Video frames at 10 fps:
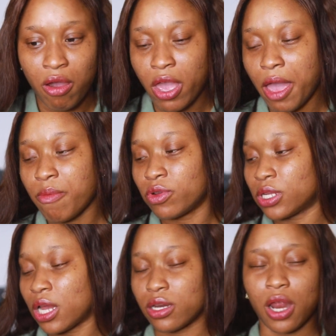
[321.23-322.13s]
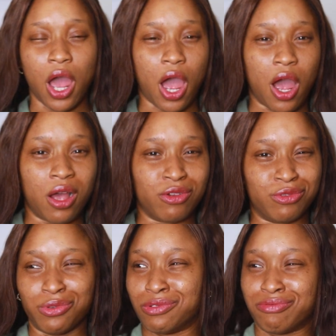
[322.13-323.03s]
Hem was like, nah,
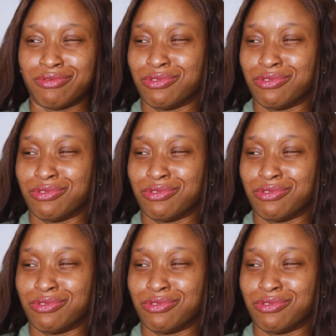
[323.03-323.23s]
those